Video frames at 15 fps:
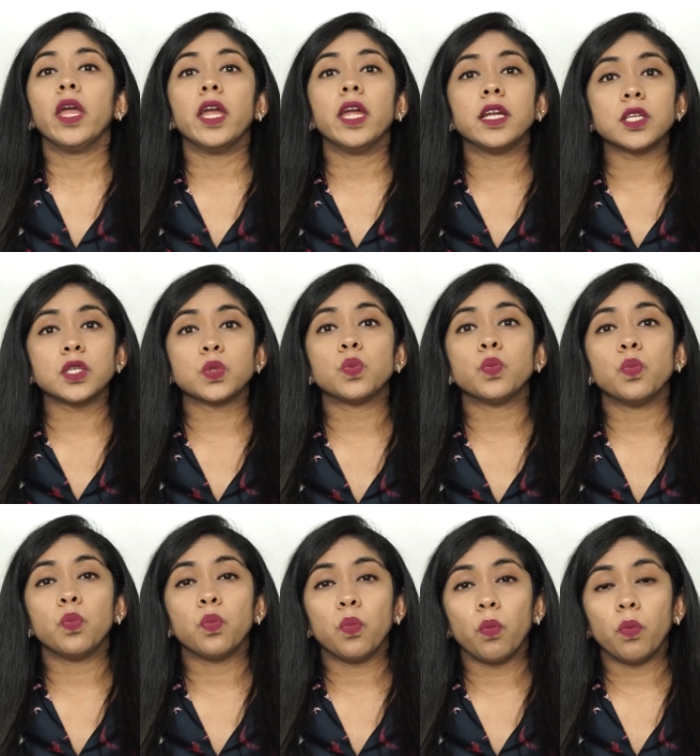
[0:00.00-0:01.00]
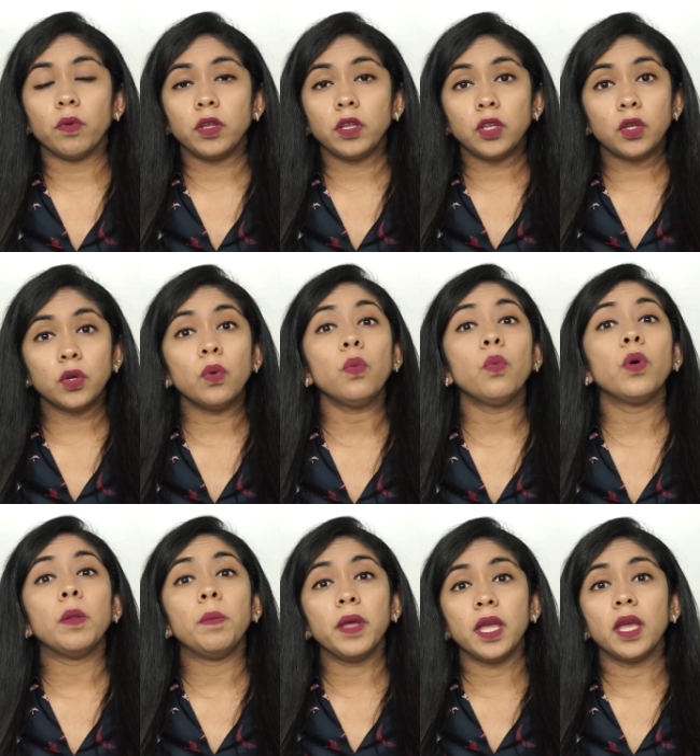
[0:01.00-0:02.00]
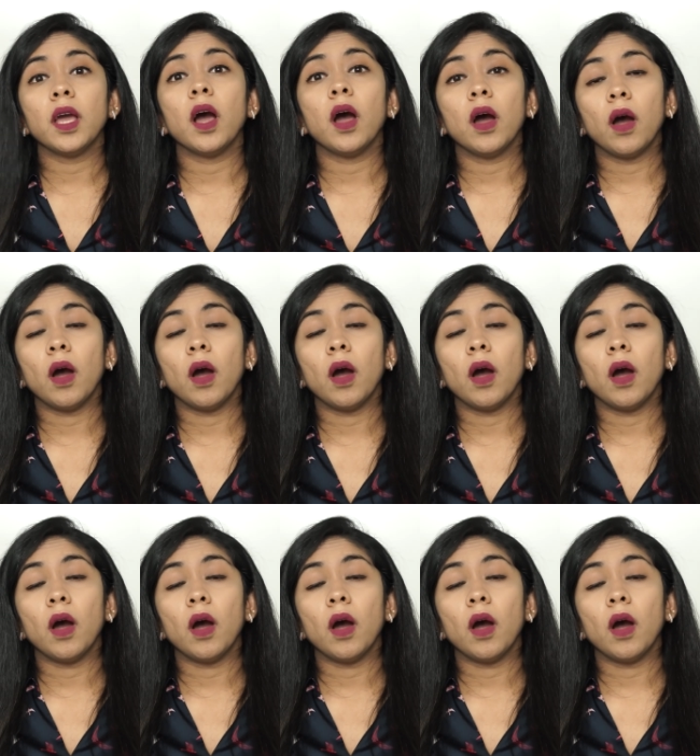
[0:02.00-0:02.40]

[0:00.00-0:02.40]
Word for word: it is you will be